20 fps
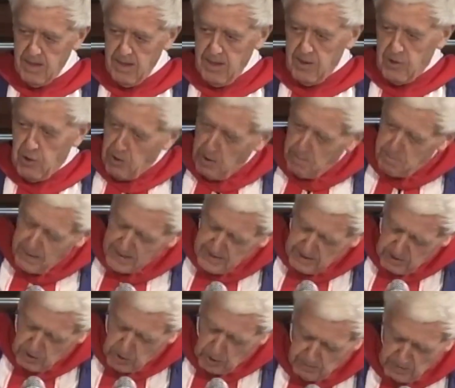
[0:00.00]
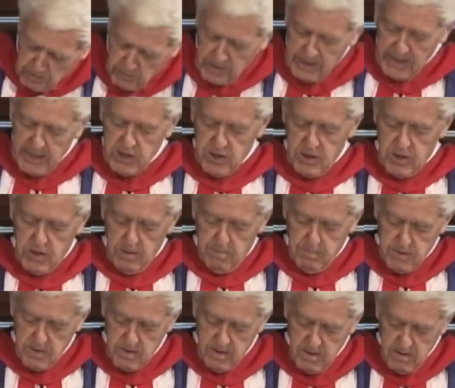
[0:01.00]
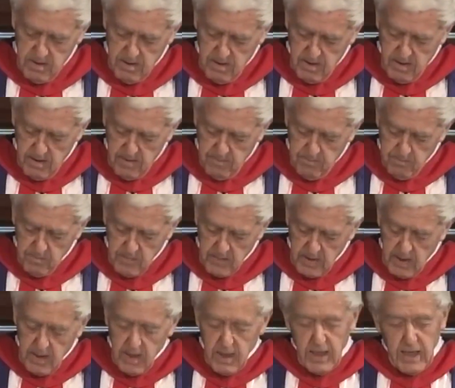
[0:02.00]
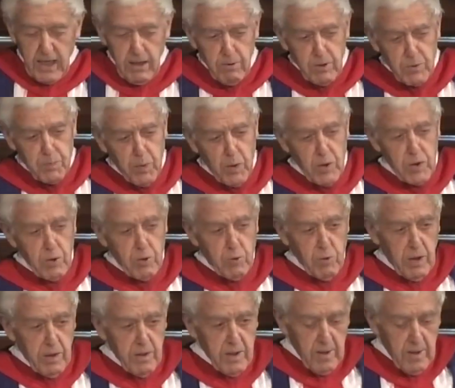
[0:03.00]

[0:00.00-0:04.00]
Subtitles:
There are better human relationships. He was pointing to